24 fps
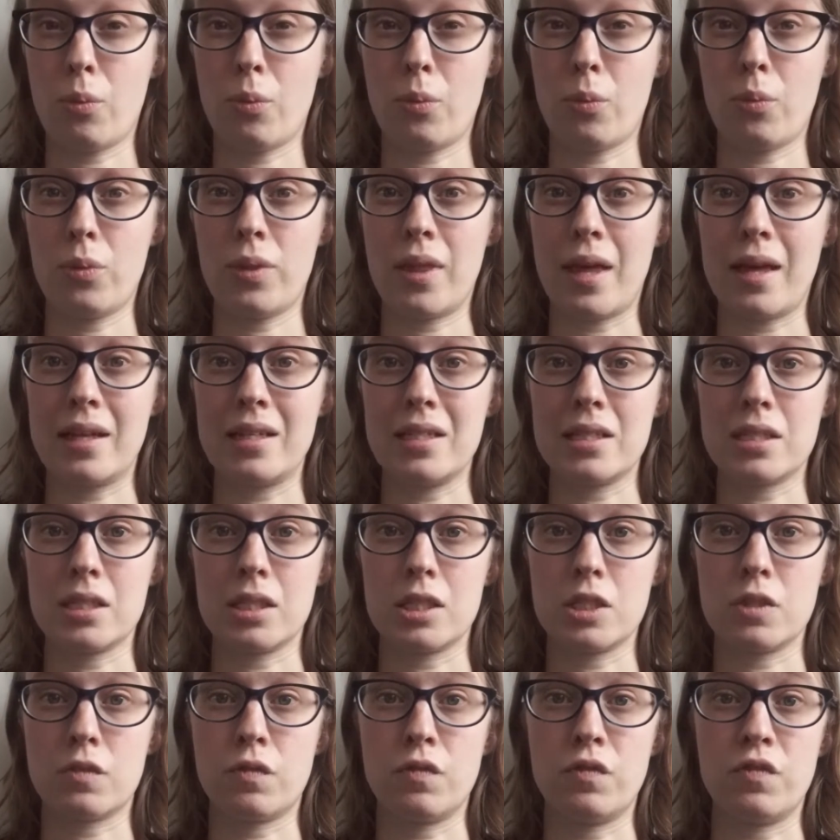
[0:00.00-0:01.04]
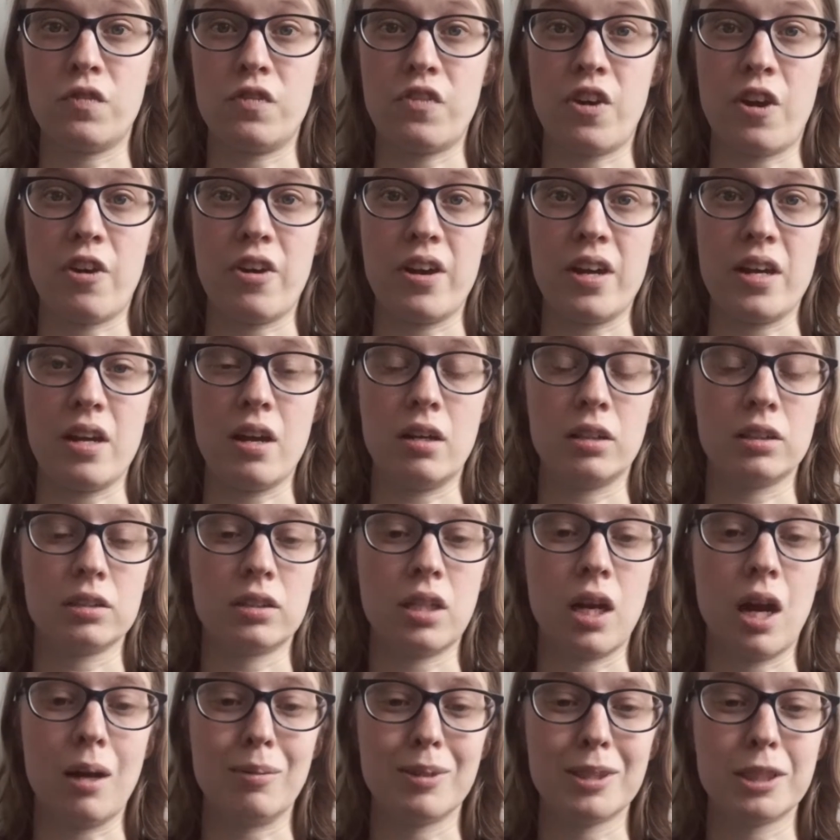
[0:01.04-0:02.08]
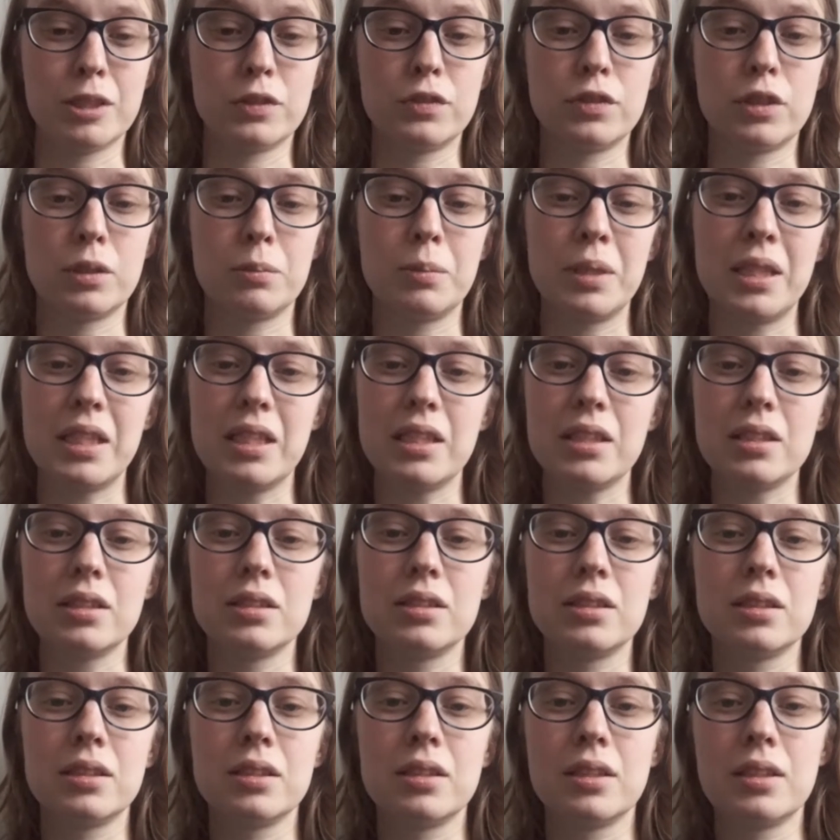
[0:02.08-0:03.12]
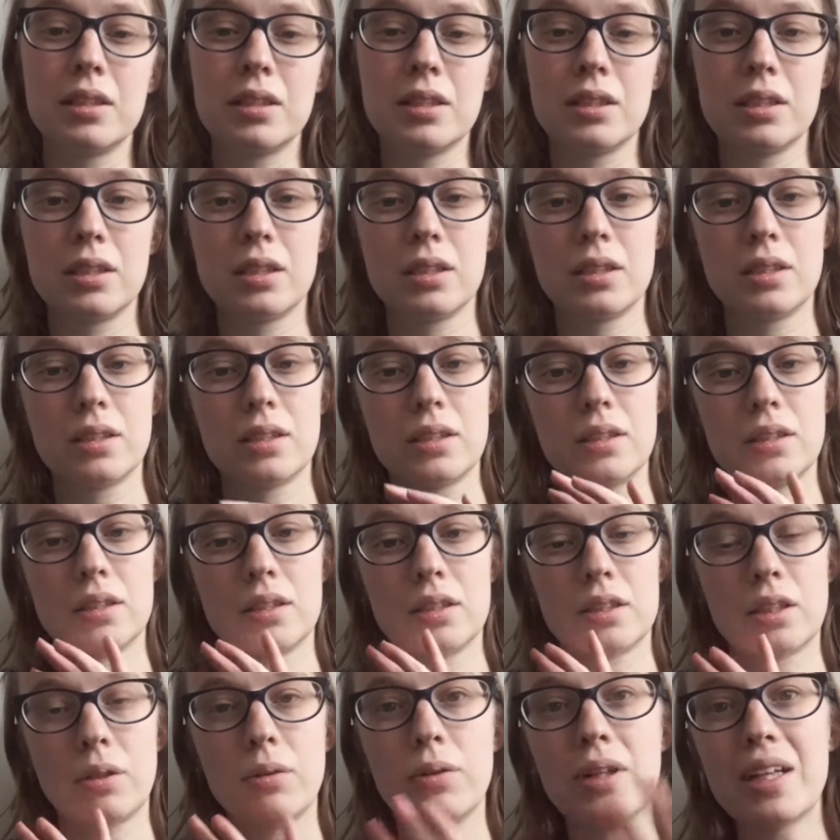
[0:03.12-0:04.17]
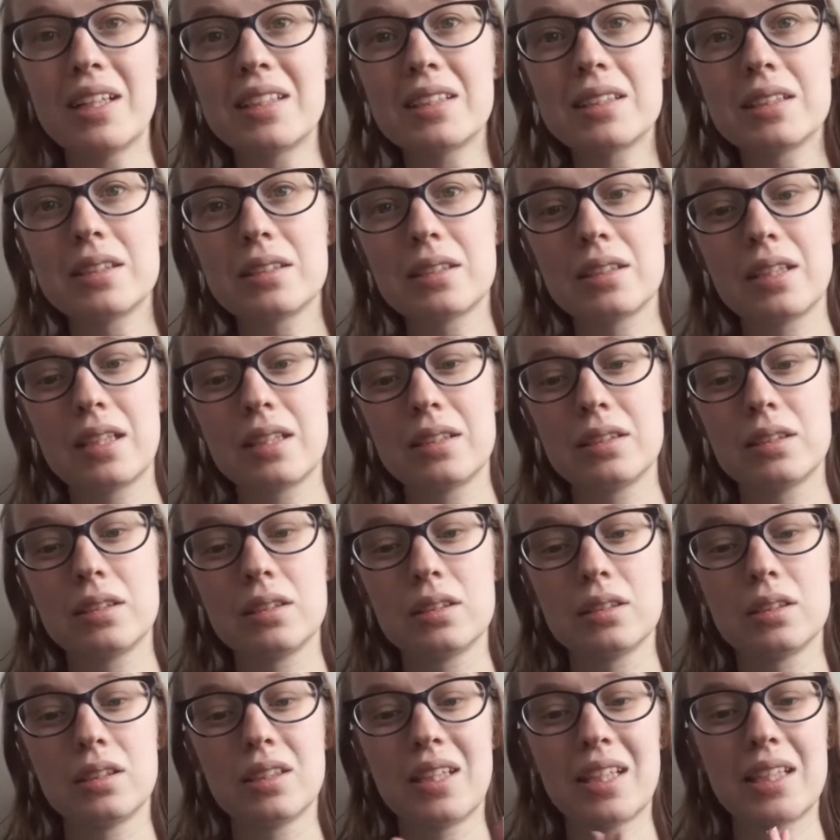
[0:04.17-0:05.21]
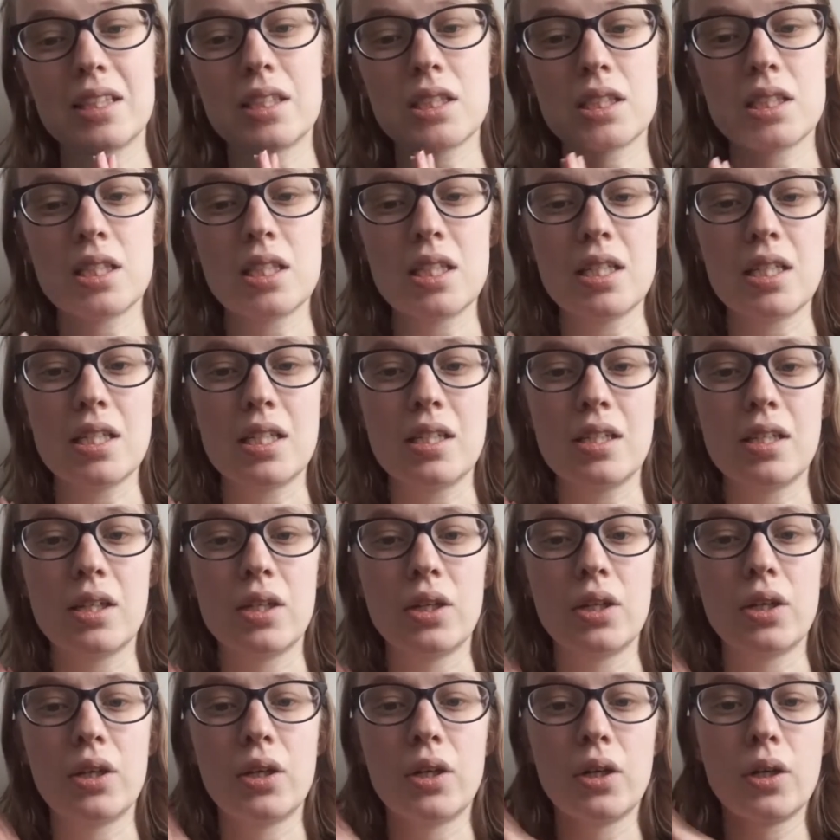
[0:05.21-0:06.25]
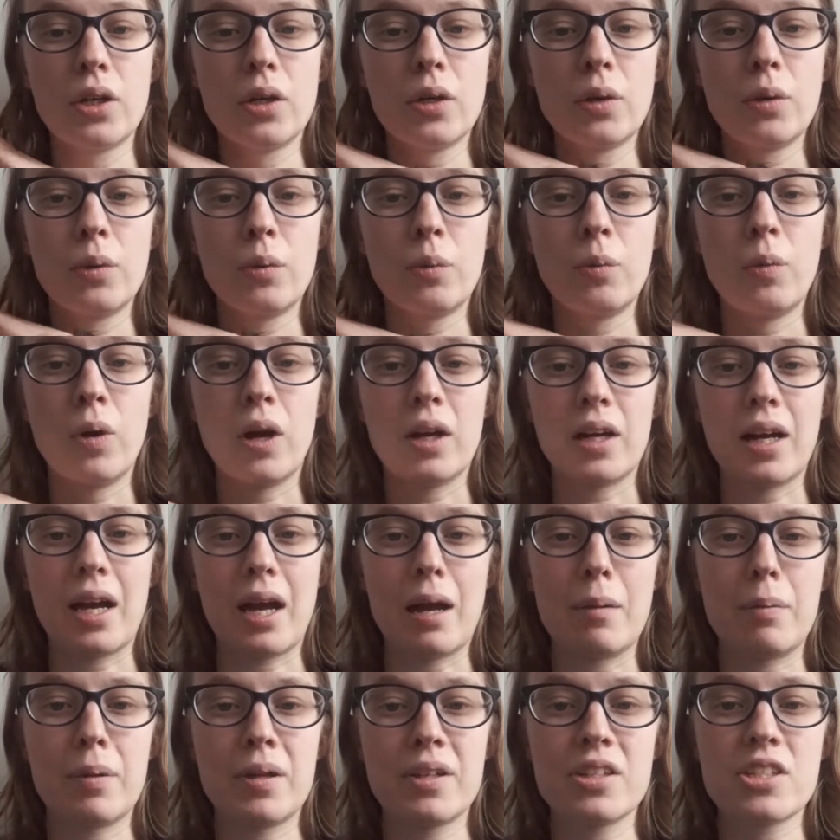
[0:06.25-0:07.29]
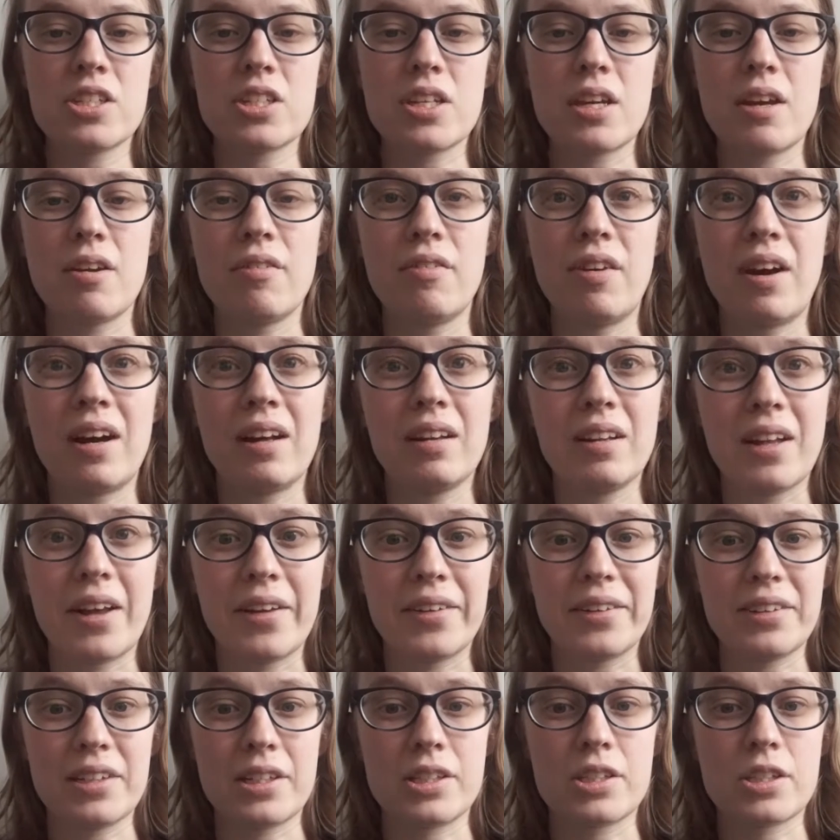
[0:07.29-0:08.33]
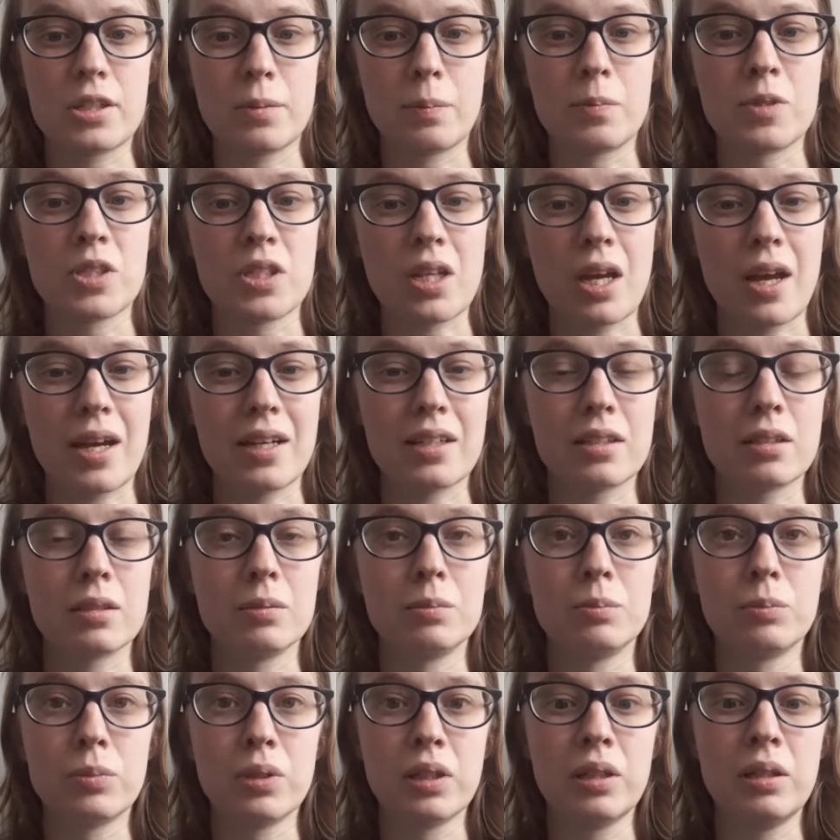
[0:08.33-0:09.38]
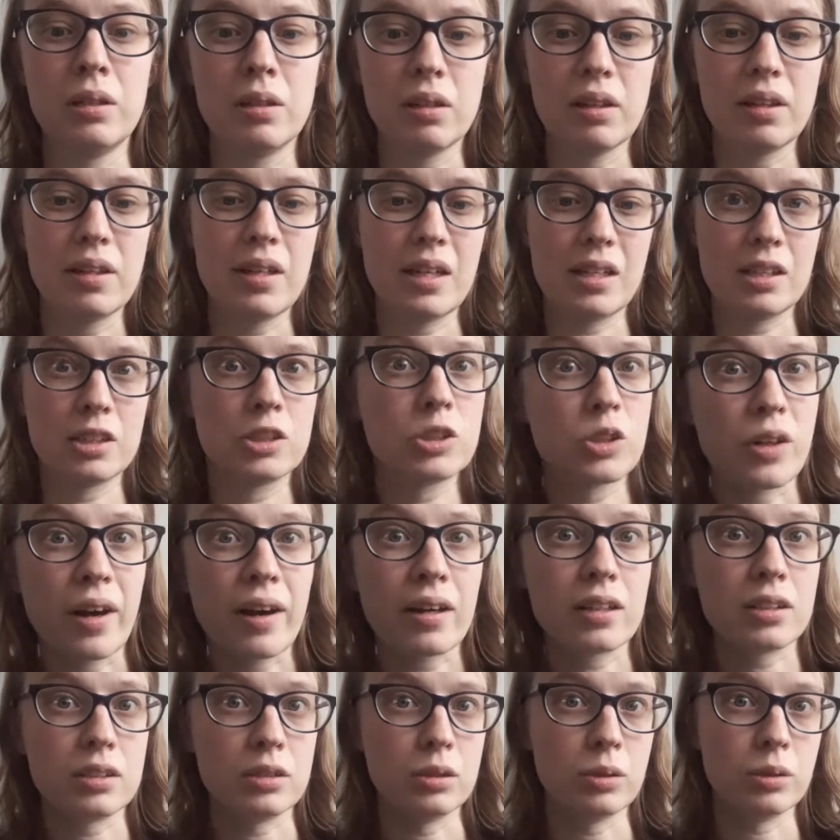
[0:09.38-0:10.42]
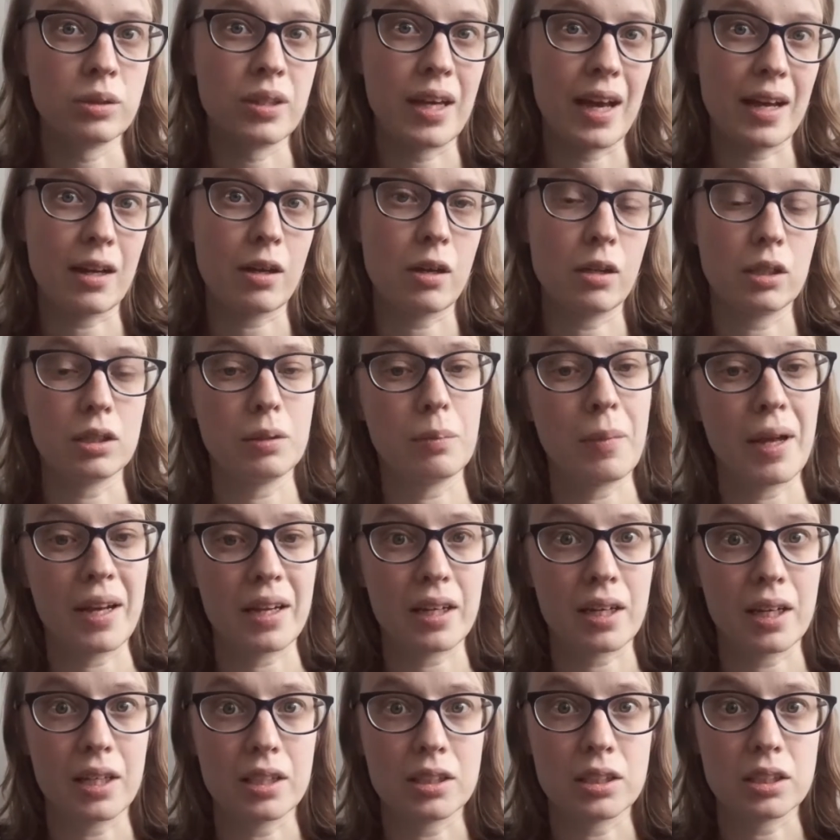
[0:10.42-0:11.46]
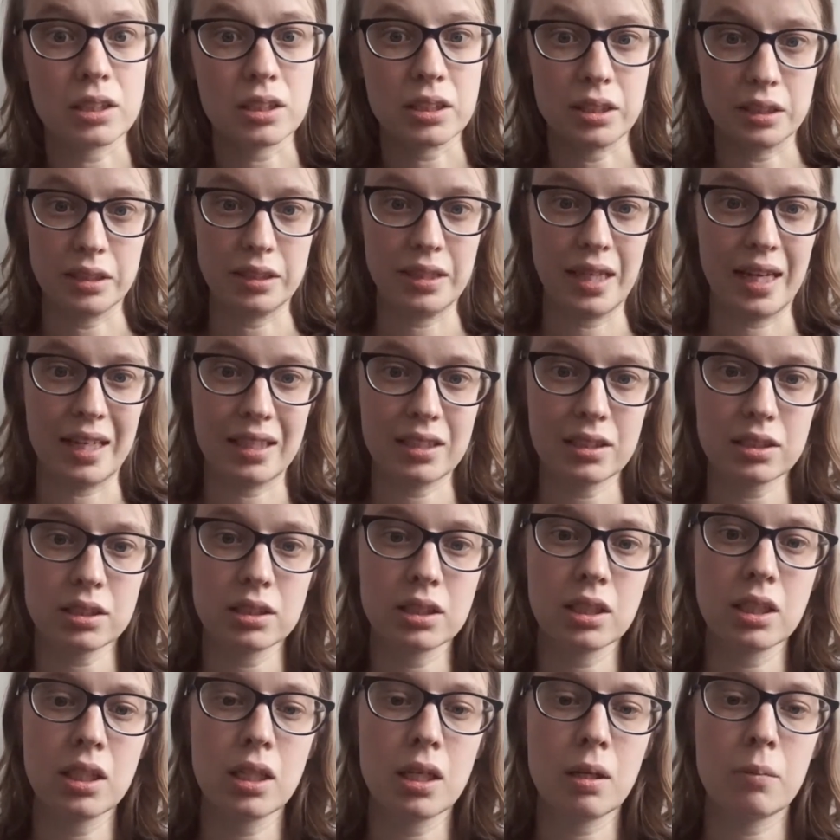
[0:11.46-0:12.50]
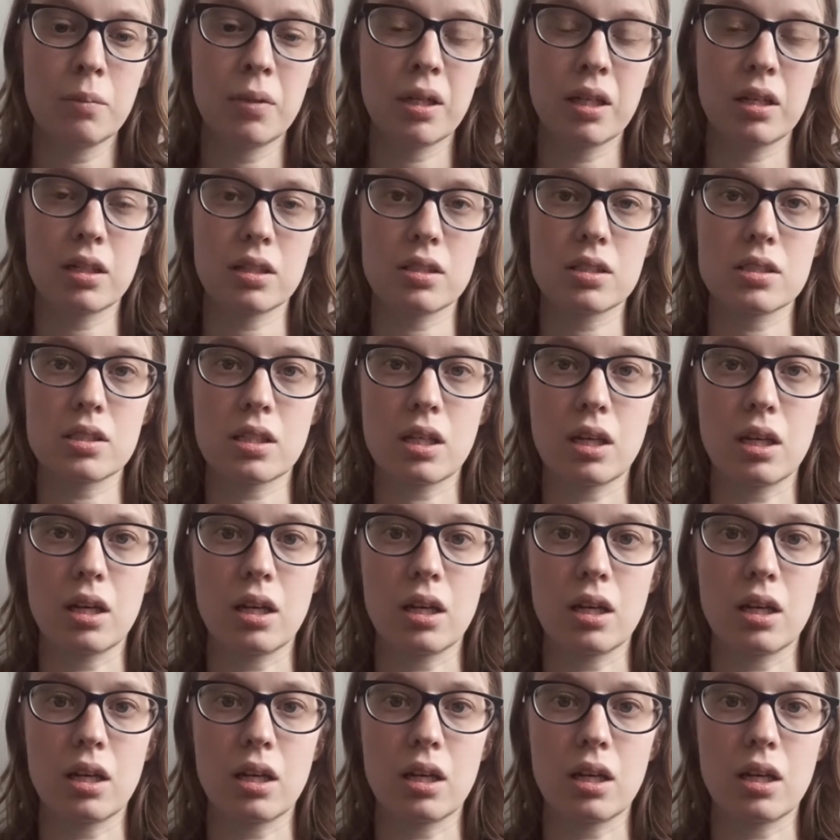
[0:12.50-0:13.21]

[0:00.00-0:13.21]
that is very uncommon for me. So let's see what happens if I let it subside completely and try to get on the medication again, because